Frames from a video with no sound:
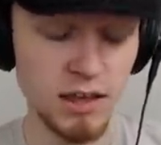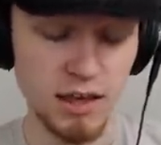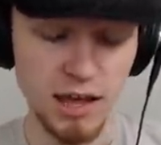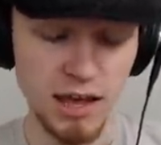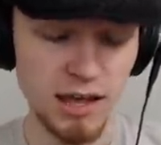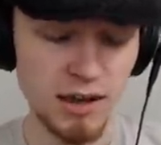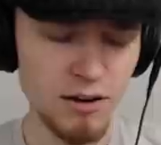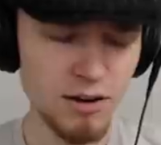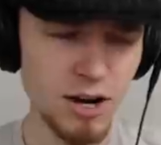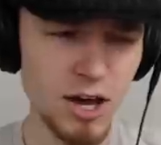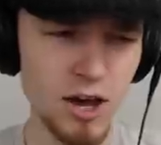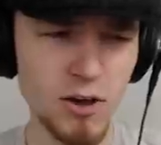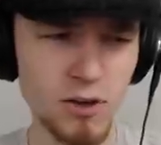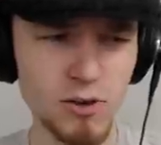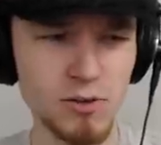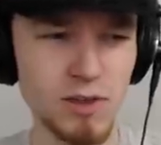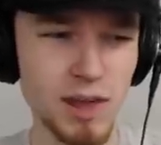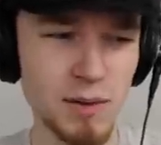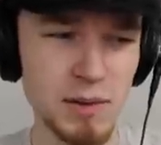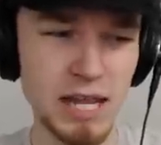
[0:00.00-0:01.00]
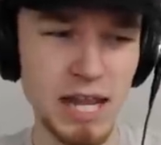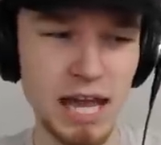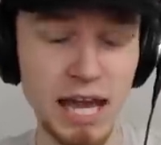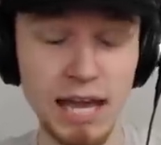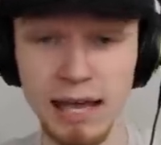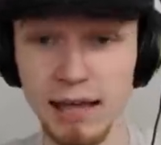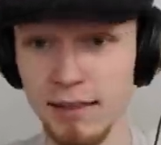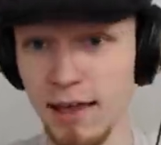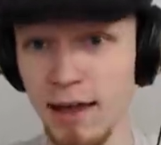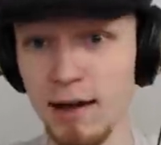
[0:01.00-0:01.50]
I don't know, I mean, like,
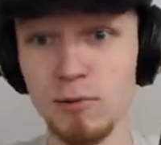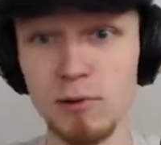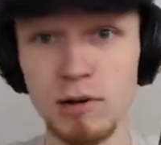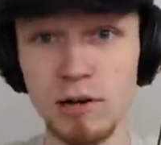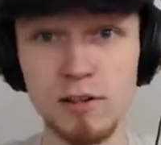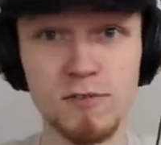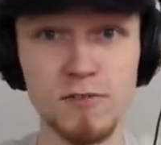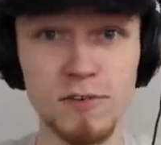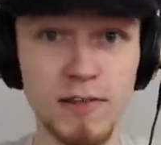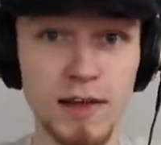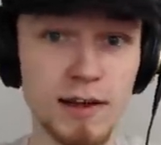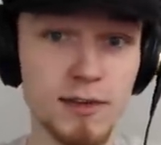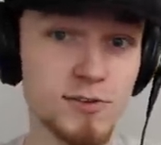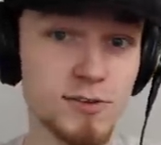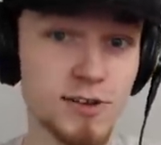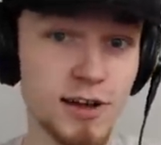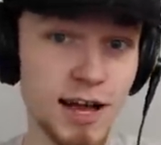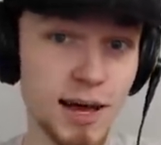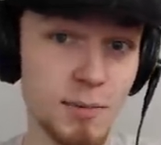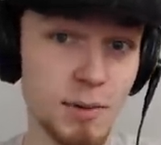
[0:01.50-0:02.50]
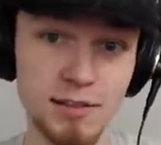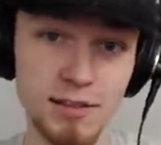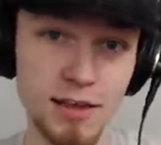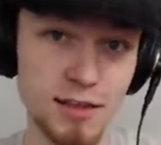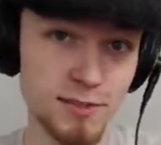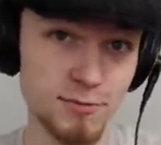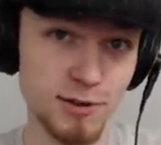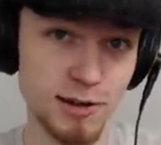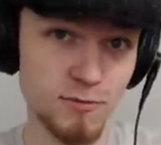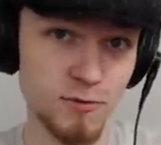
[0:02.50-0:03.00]
that works for their tribe, but it
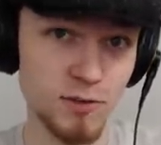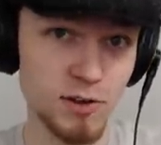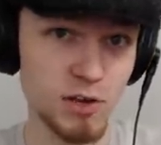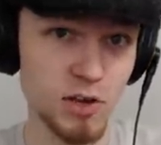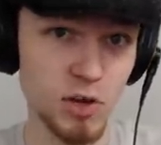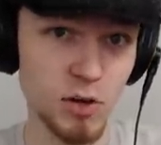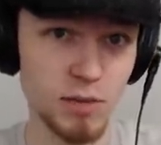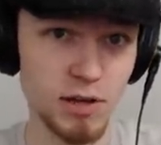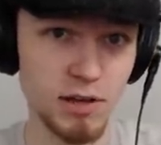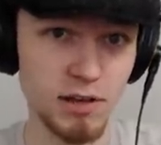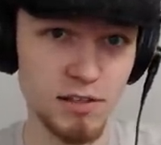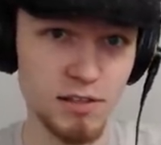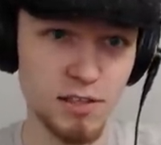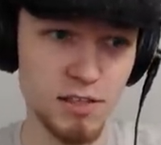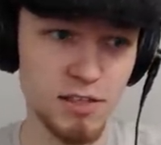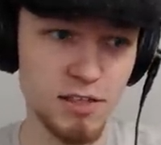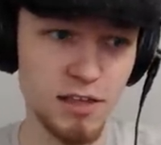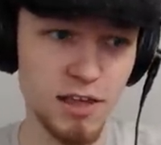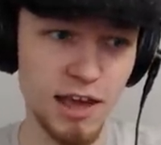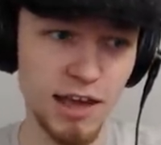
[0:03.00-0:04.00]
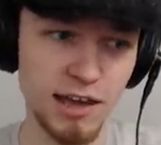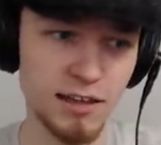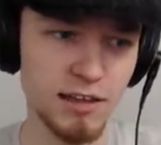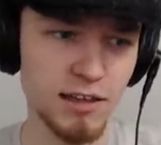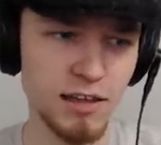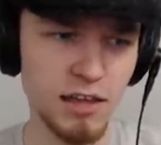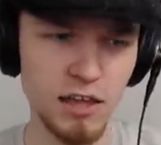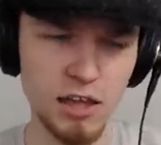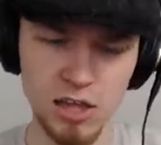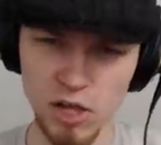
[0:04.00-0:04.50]
doesn't work for humans. It's like,
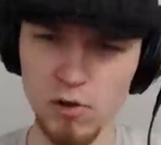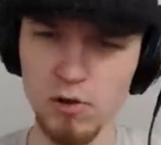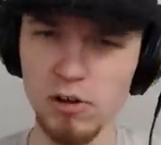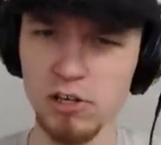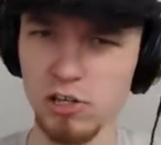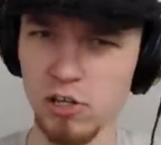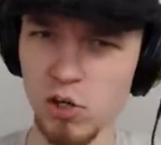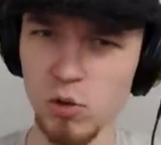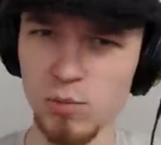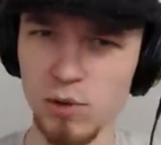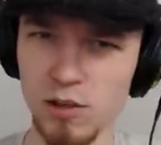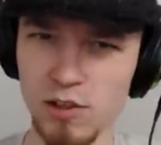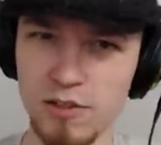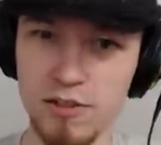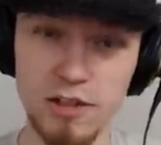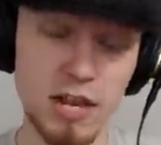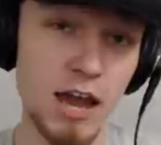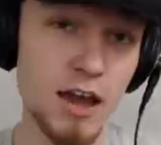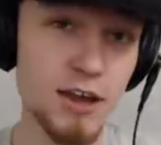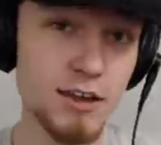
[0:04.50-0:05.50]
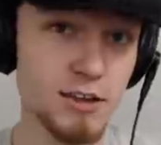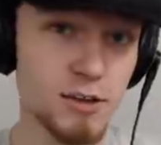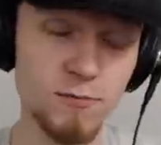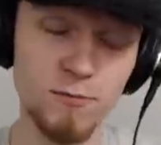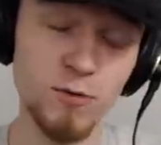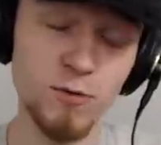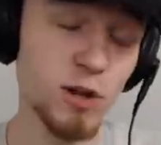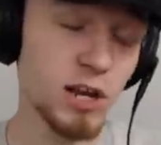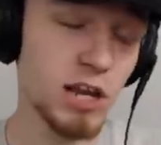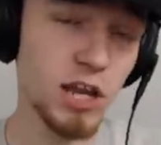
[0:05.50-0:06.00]
you're a human, so now you're
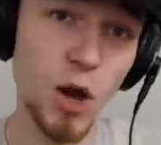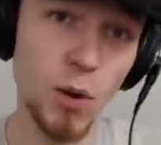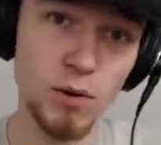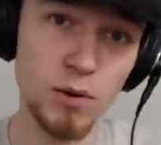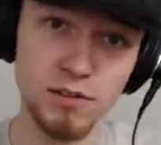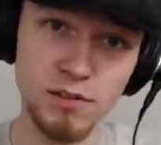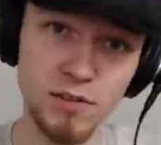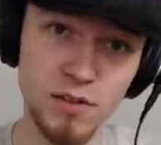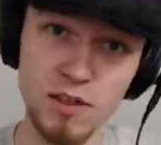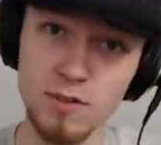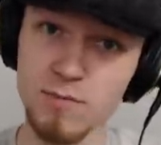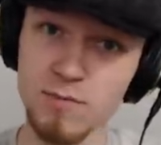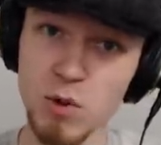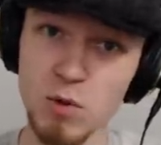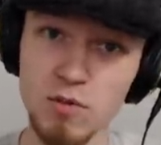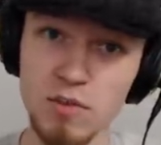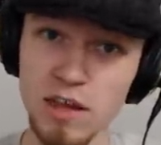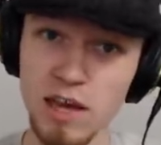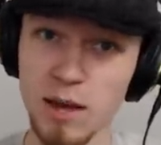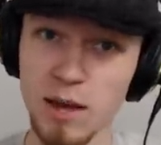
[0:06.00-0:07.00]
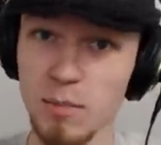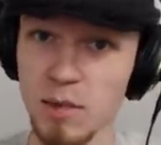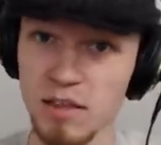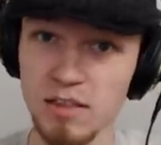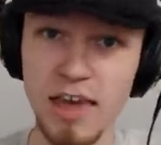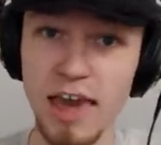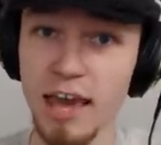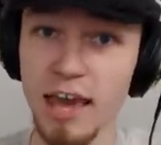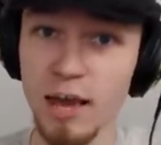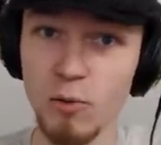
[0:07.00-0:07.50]
free to go into this museum and
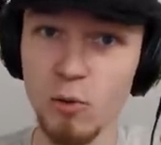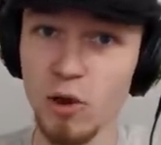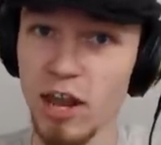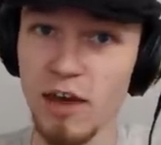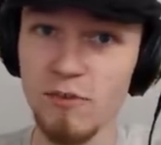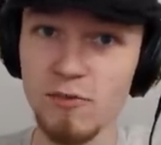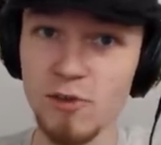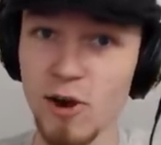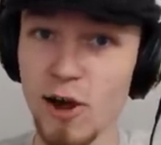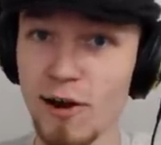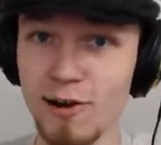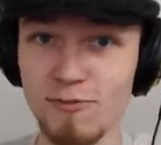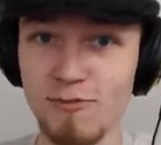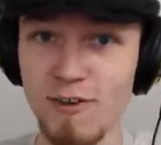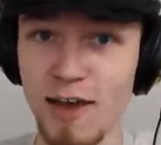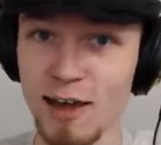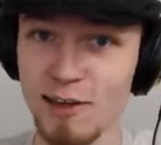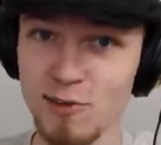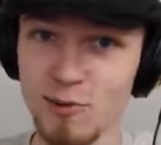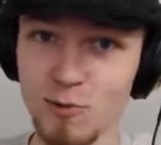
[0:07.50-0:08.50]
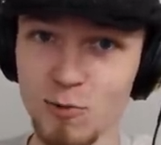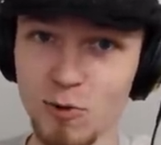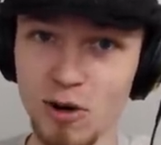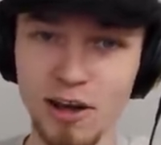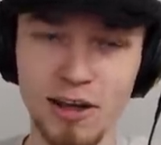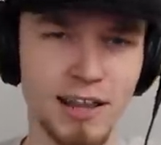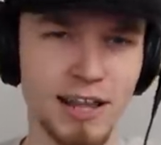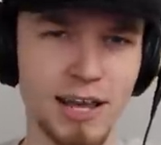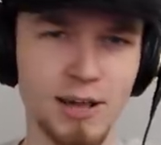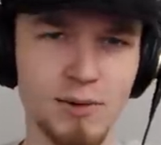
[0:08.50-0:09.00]
take whatever artifacts you
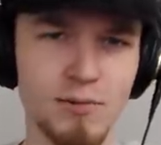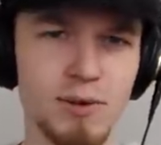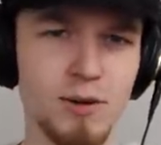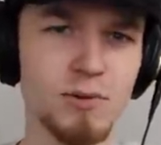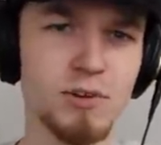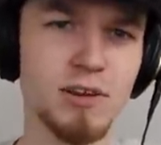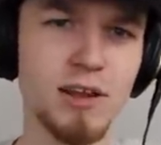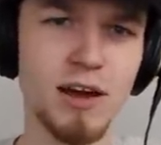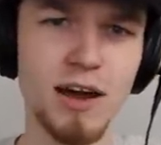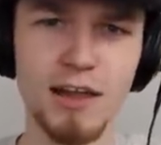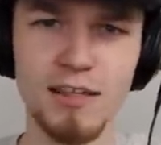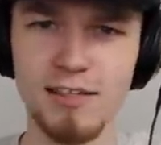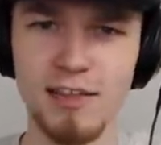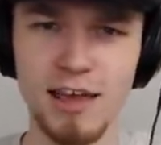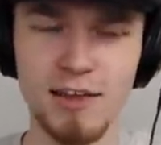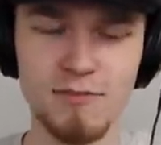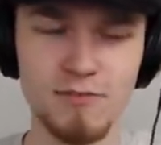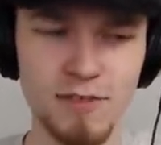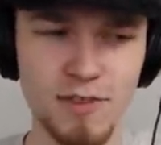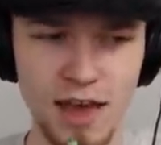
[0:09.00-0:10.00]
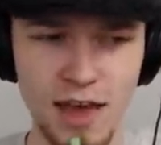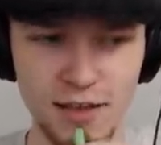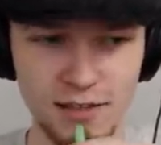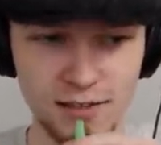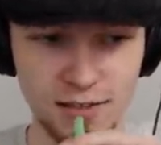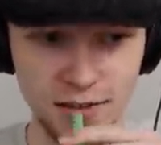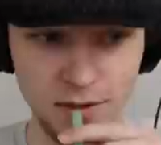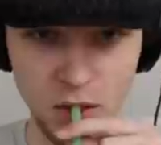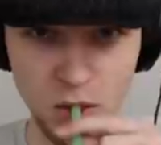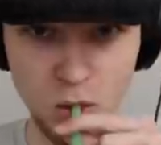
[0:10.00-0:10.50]
want. Like, we would not stand for that,
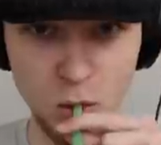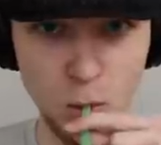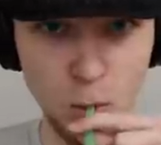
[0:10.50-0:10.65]
so.